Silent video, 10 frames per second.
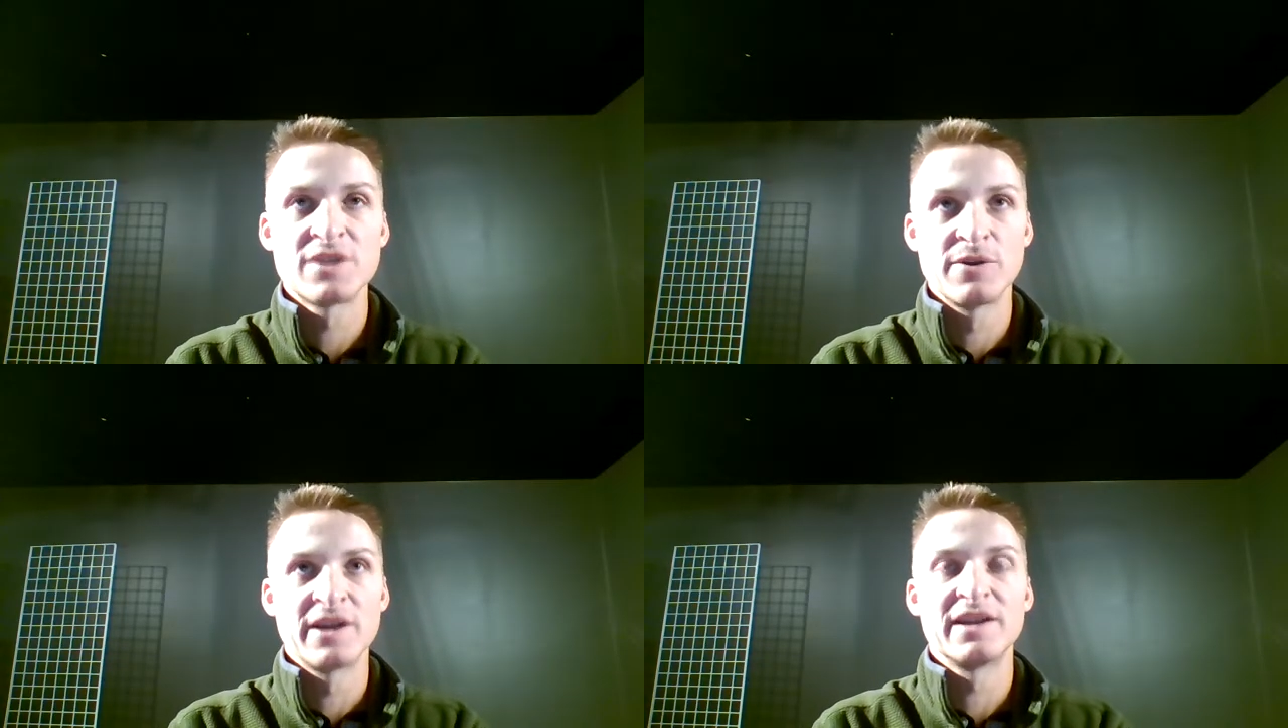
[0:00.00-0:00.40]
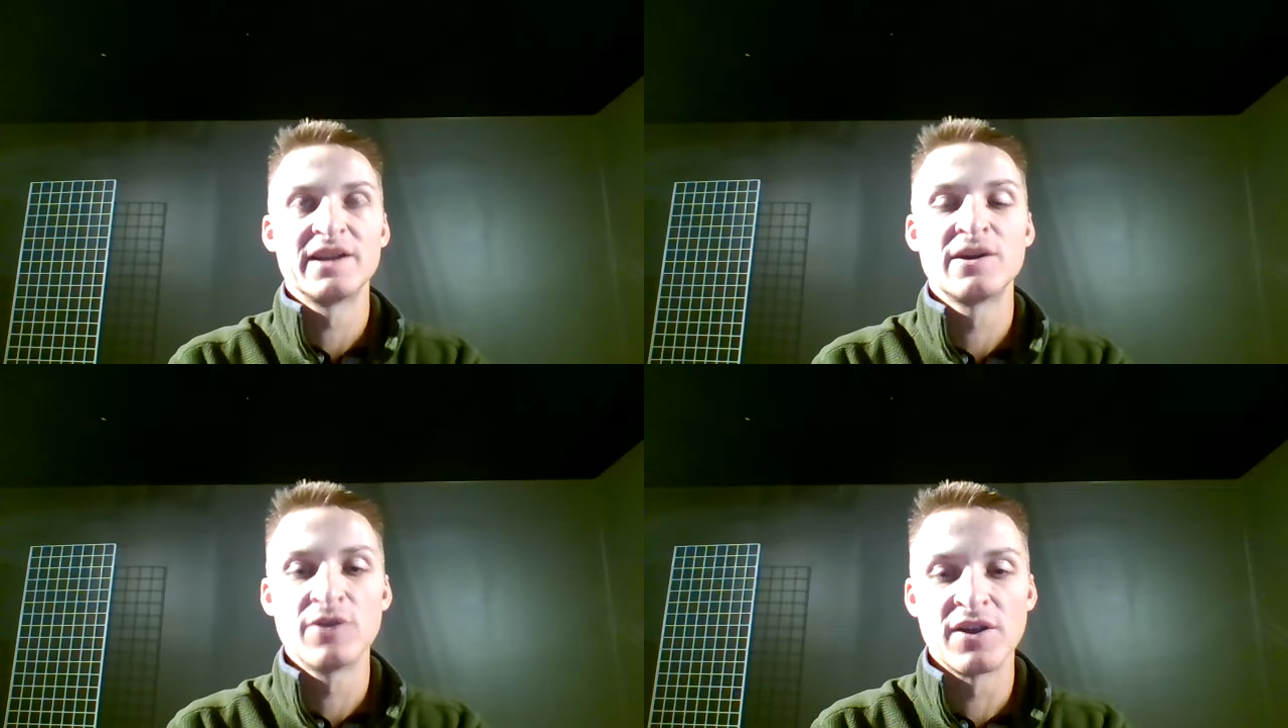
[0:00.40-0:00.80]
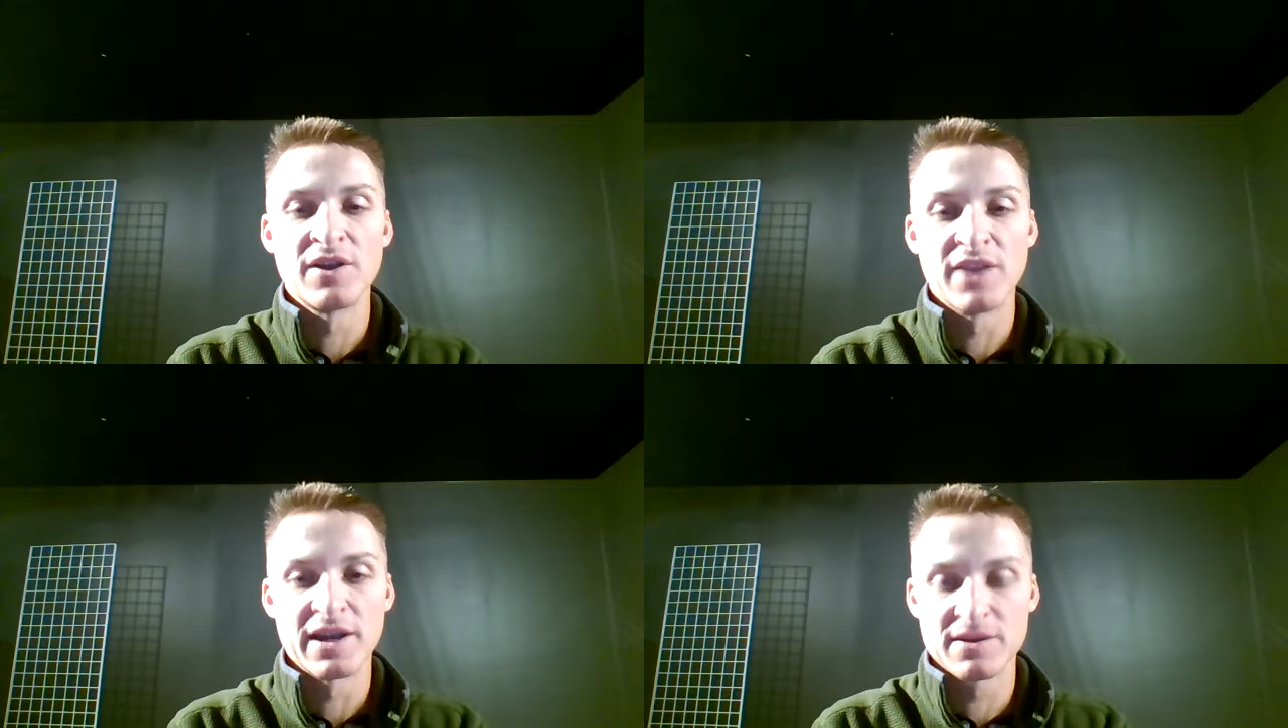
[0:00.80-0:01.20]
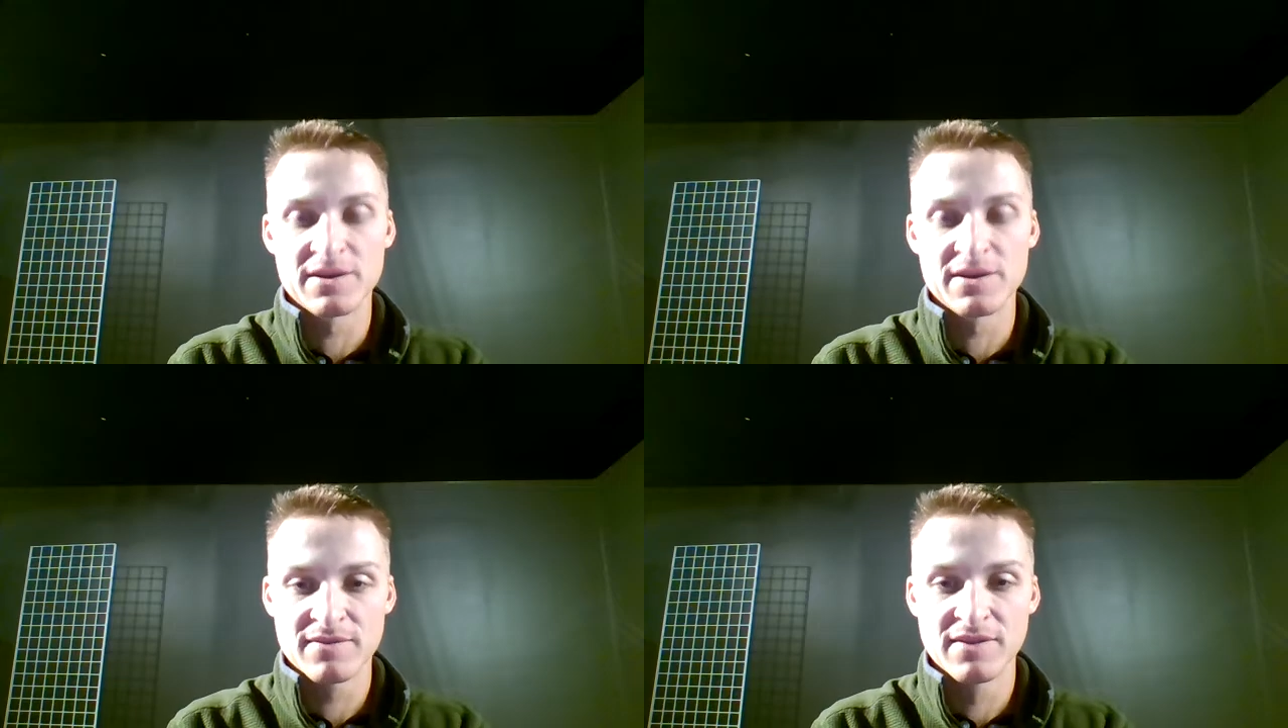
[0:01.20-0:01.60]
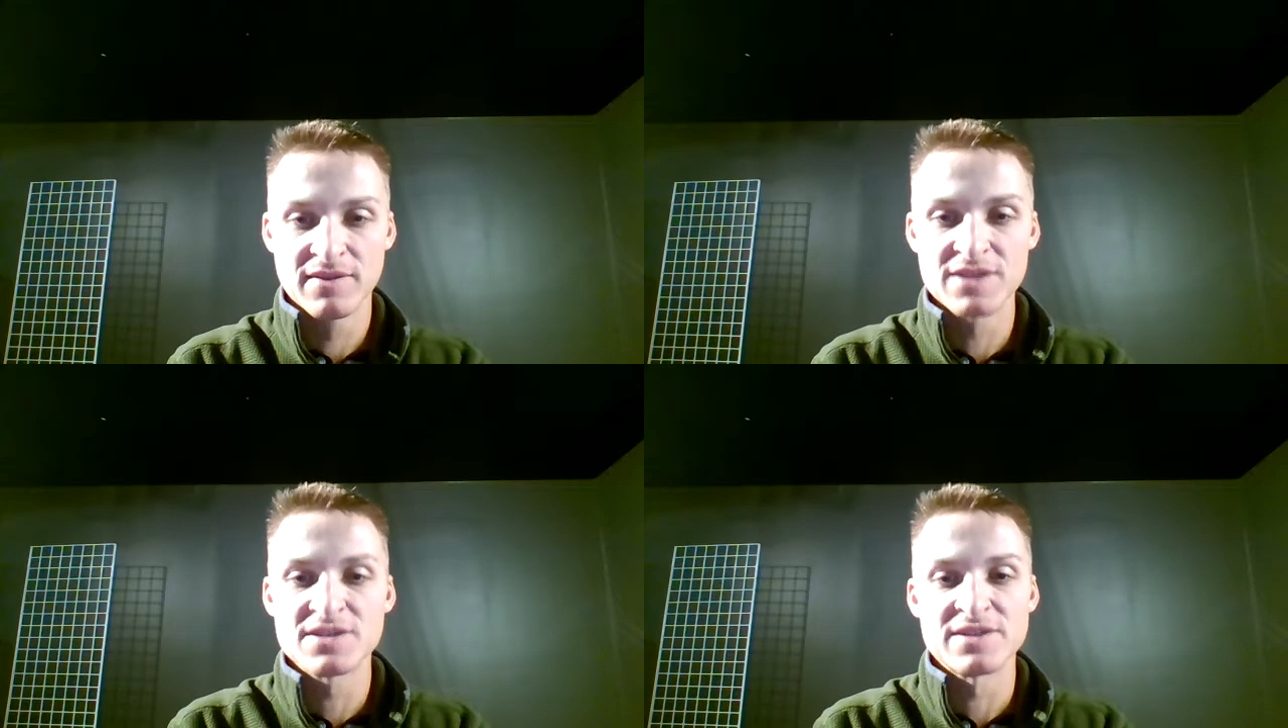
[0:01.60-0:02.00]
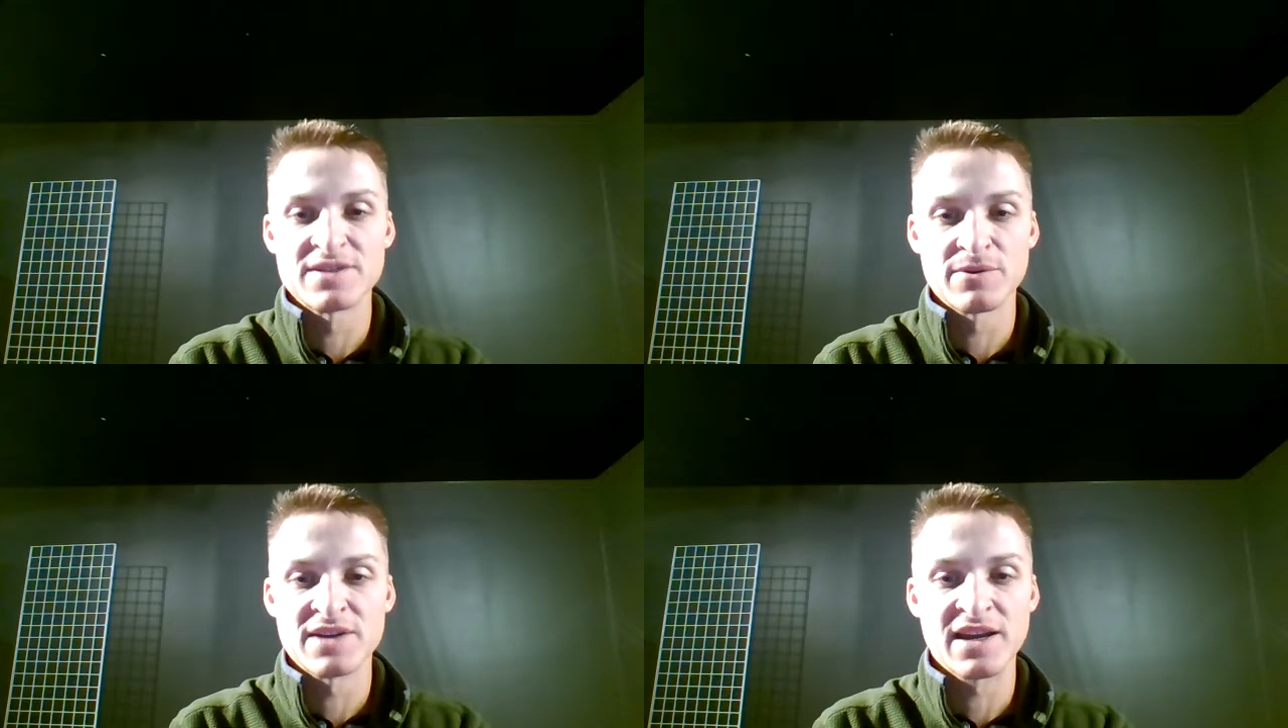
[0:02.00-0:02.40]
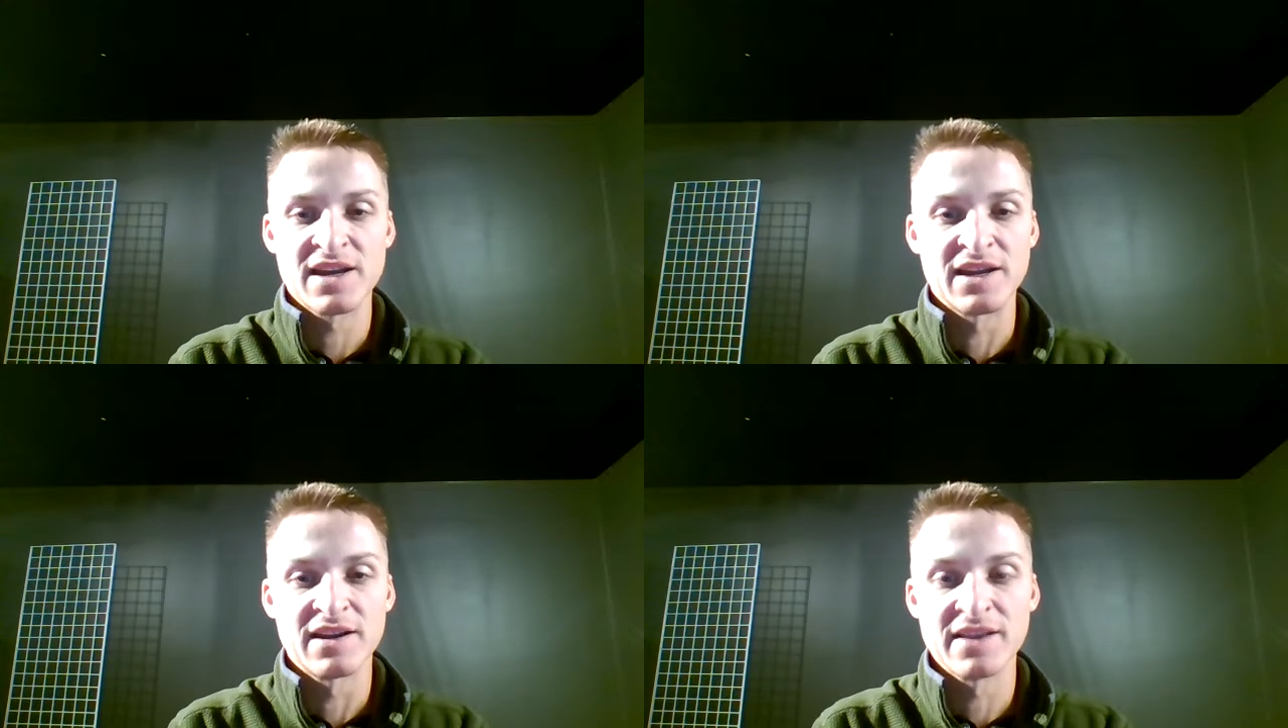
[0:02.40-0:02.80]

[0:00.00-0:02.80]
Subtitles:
you're getting killed on like listings that were tanking.